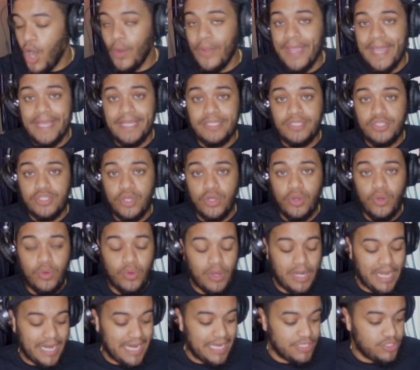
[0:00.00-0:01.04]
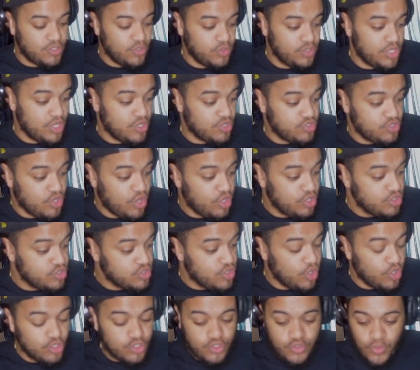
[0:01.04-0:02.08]
Okay, so like I told you, the song is
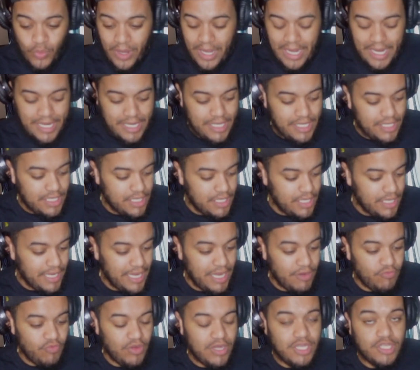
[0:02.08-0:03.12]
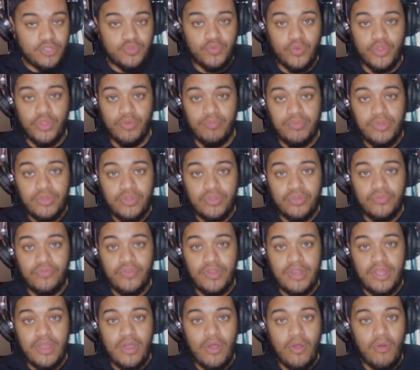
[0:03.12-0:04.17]
called Swine. It released with a music
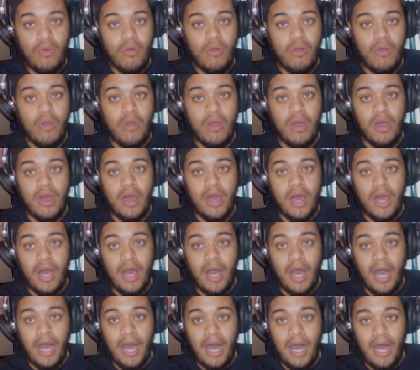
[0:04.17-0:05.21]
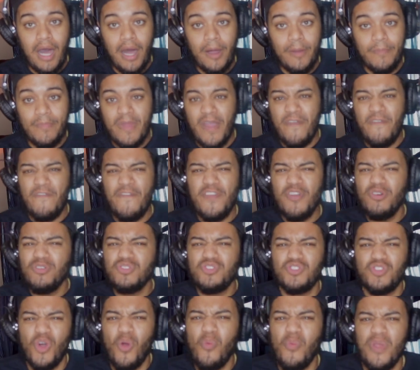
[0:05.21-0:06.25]
video. It
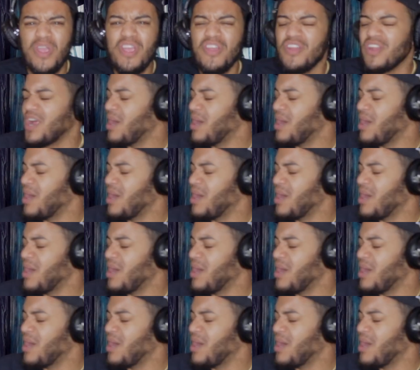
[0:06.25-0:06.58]
feels so weird.